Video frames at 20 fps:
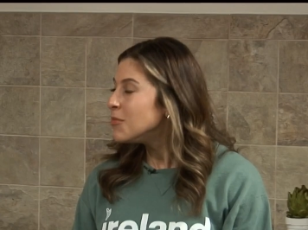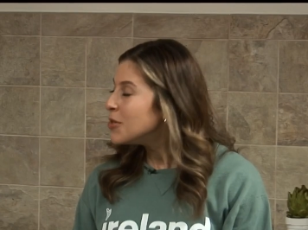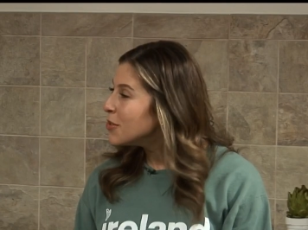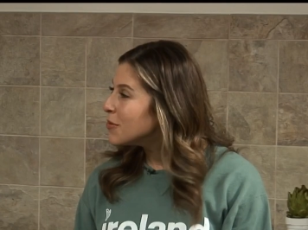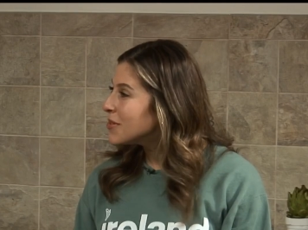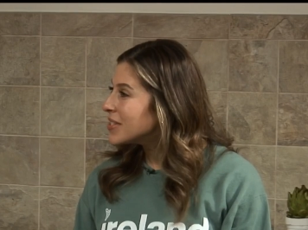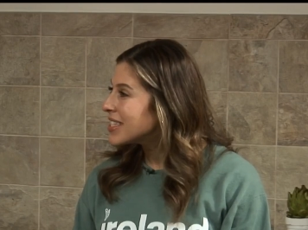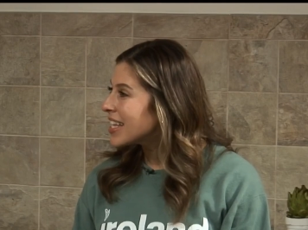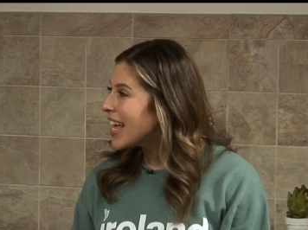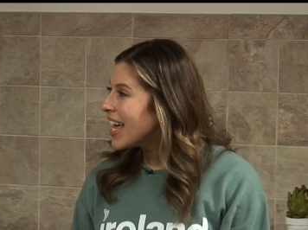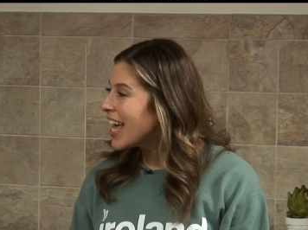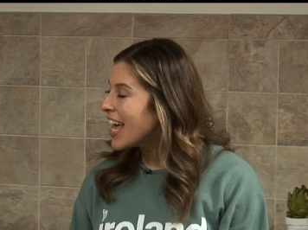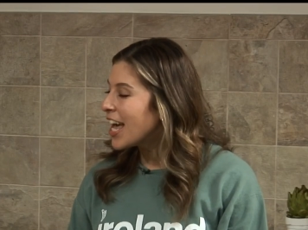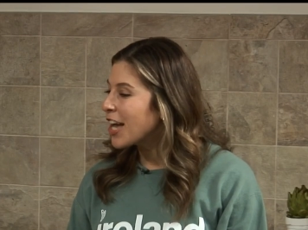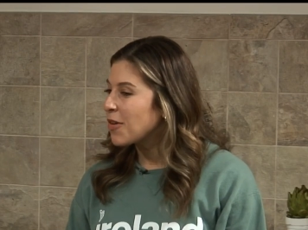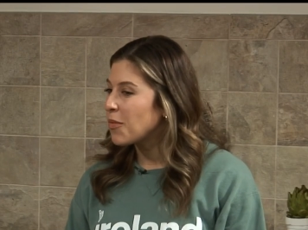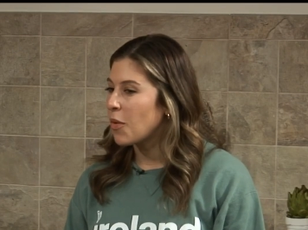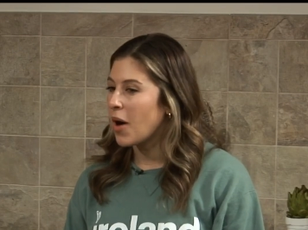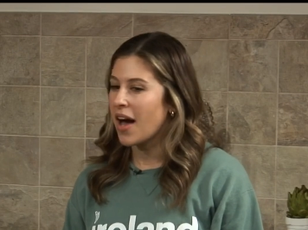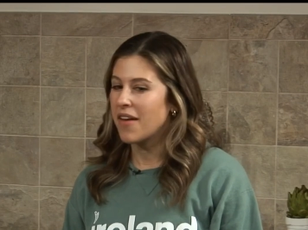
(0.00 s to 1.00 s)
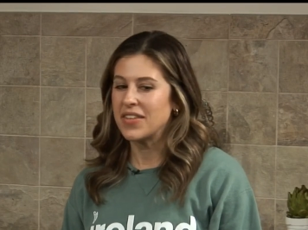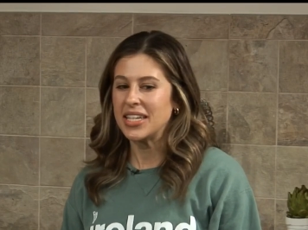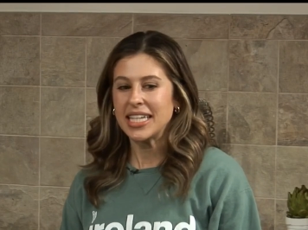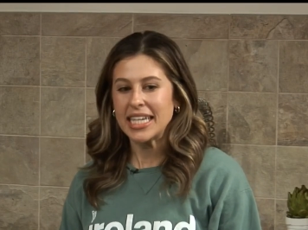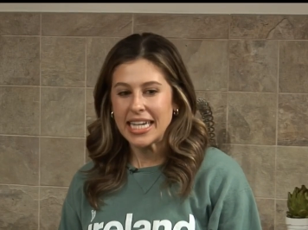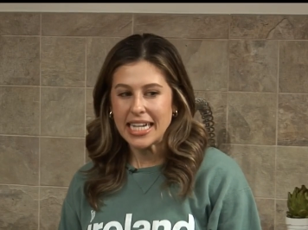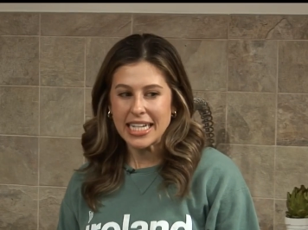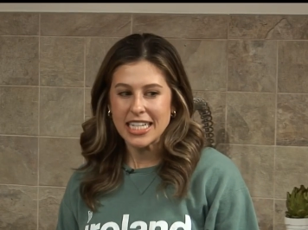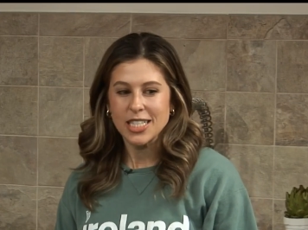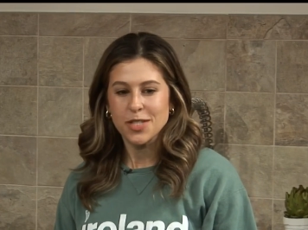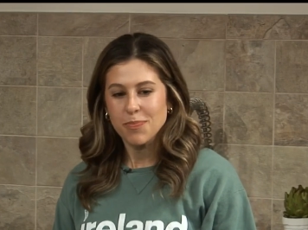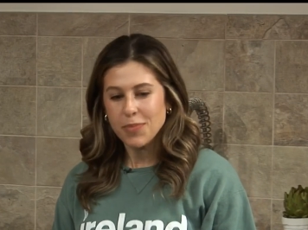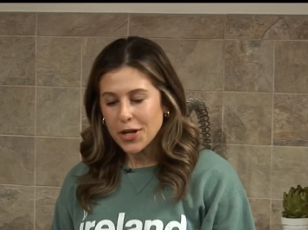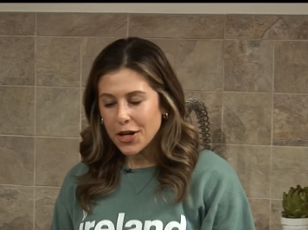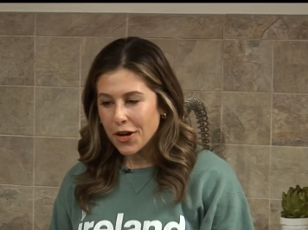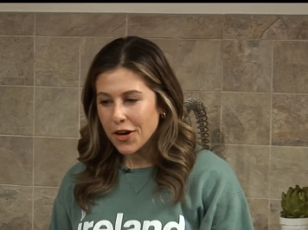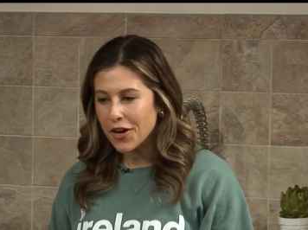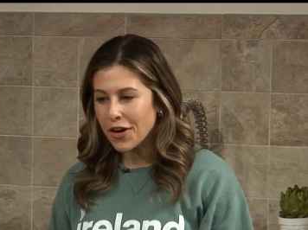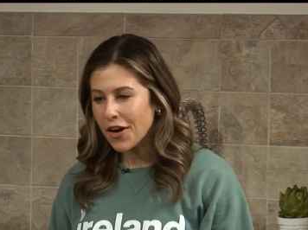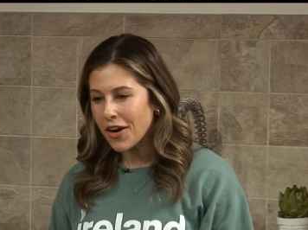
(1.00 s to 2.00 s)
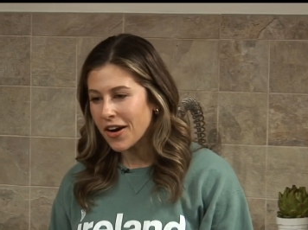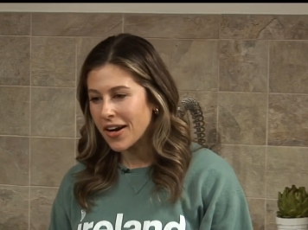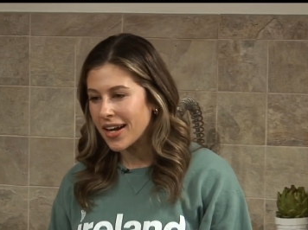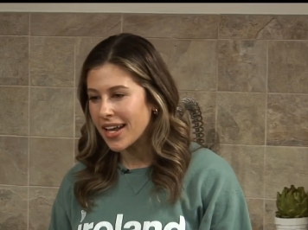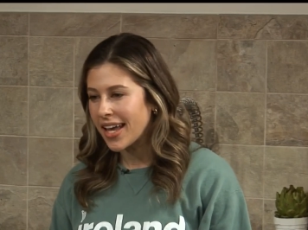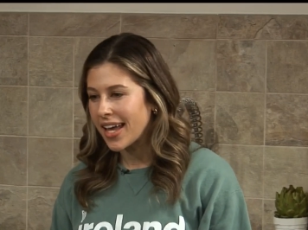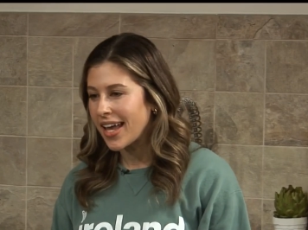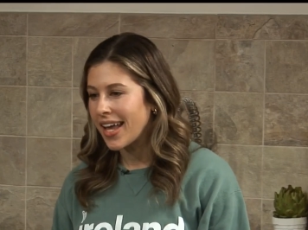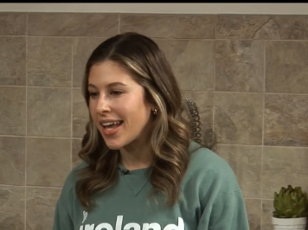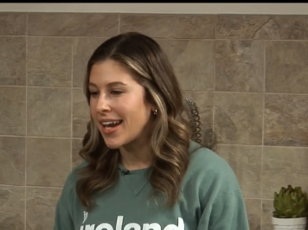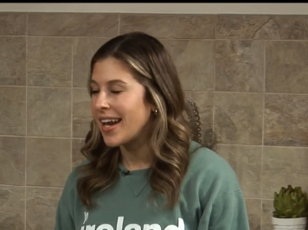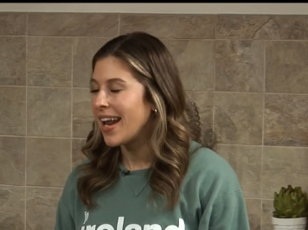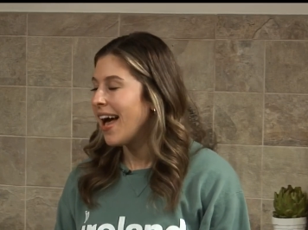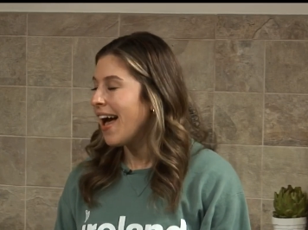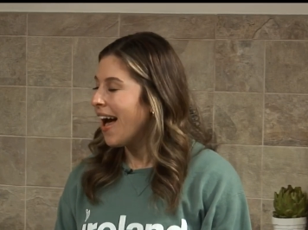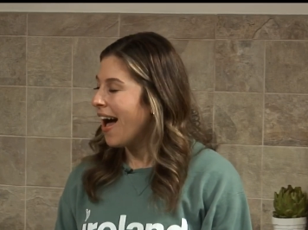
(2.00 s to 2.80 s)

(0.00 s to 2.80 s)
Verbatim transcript: music, we'll have a Guinness Beer Garden,